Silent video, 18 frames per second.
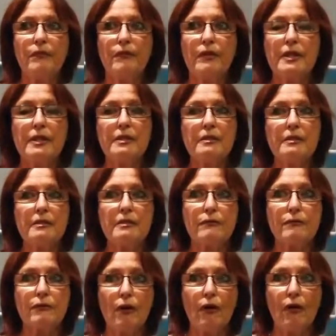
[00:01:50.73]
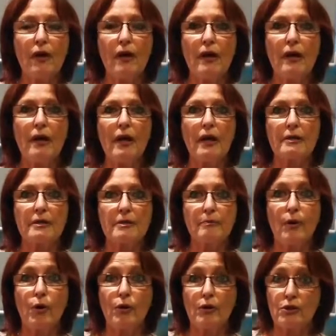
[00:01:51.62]
Vanessa's father
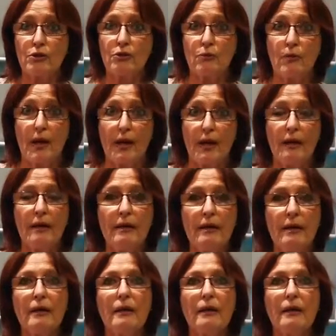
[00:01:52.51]
has passed away,